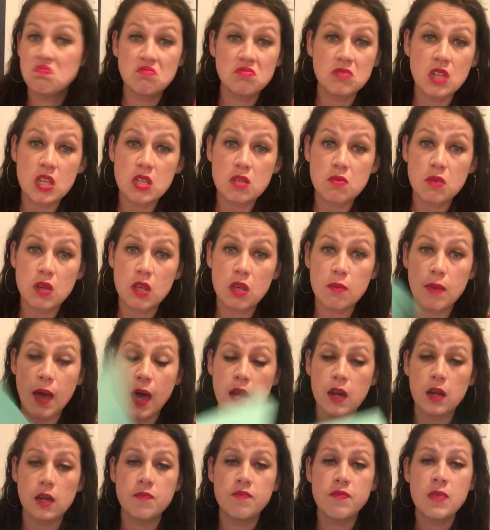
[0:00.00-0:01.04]
Doesn't really
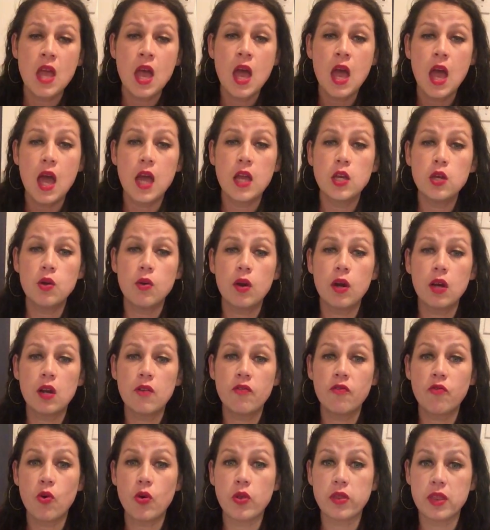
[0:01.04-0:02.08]
matter. And you are going
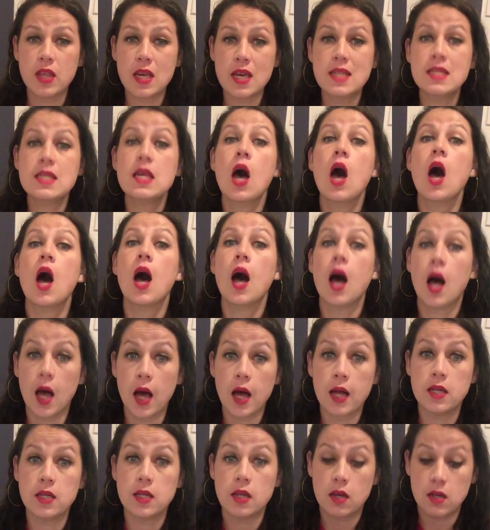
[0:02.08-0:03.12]
to fold this
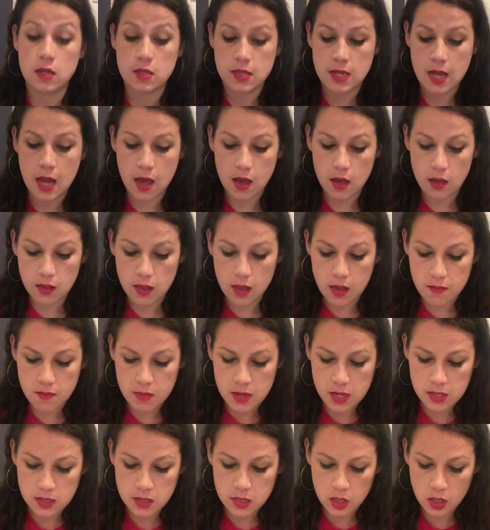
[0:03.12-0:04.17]
hot dog style. That
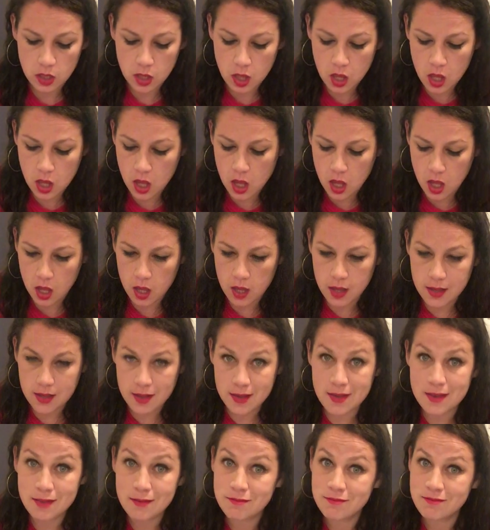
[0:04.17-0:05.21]
means
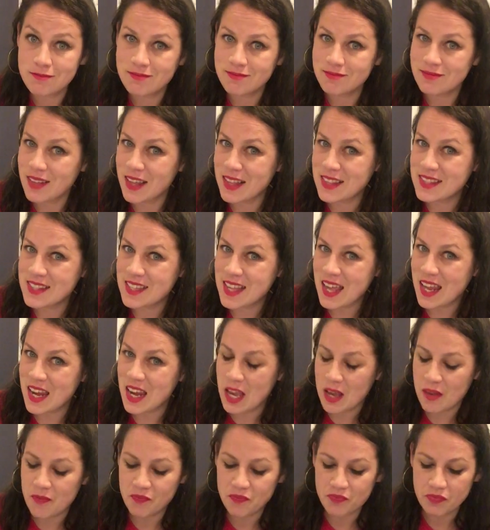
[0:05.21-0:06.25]
long and
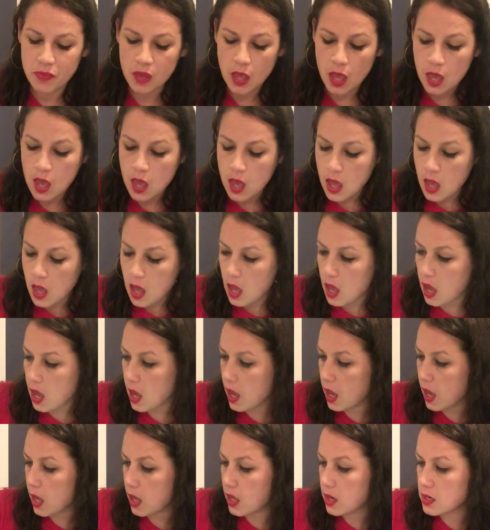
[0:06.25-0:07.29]
skinny.
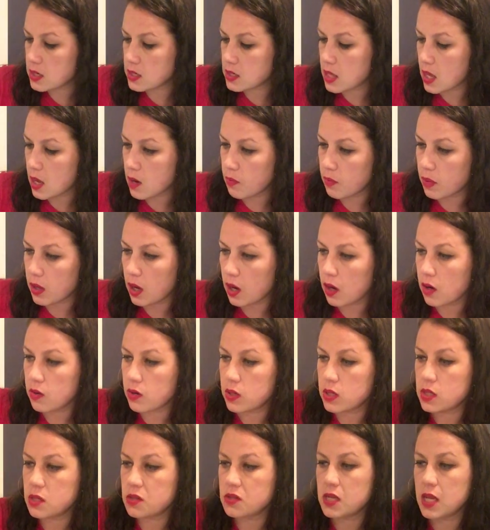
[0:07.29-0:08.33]
And then we are
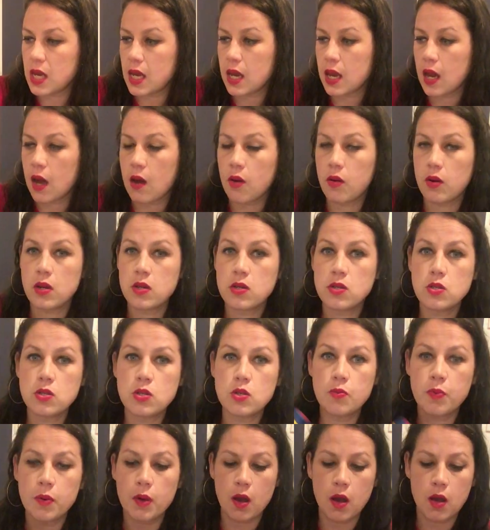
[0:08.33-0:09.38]
going to take our
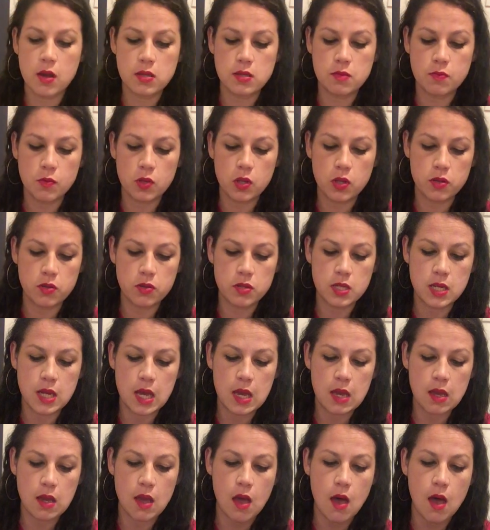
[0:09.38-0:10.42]
super awesome glue
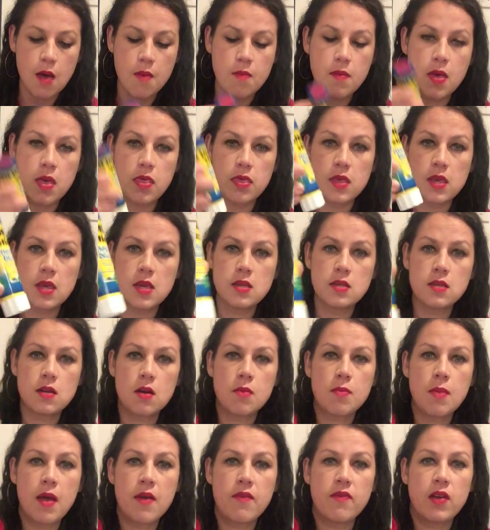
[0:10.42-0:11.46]
stick. These are
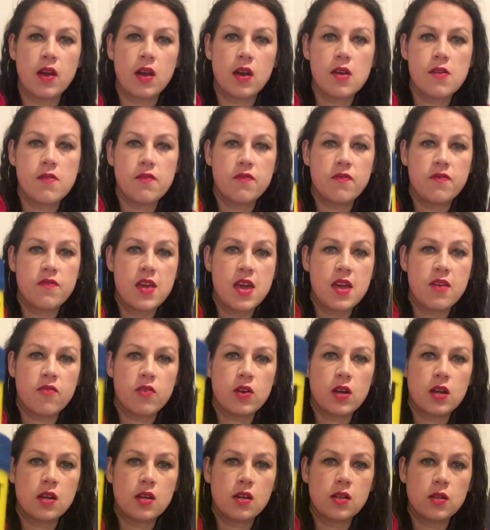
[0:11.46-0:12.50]
my very
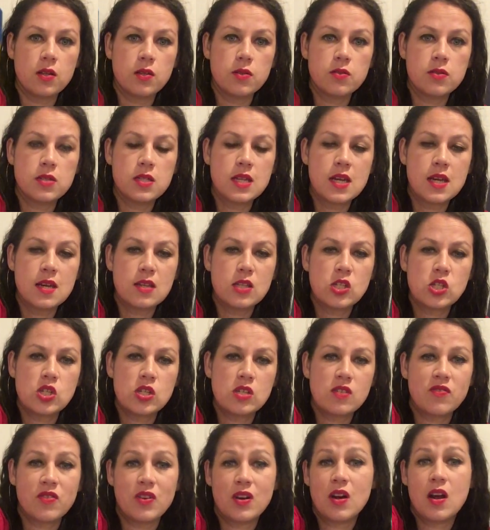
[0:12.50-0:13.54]
favorite glue sticks,
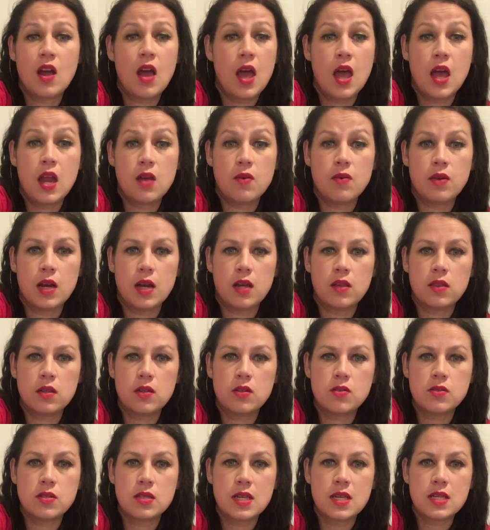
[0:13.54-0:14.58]
just for anyone out there
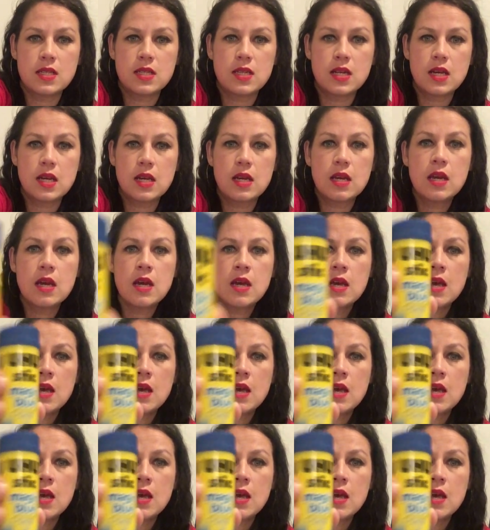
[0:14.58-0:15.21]
who's listening.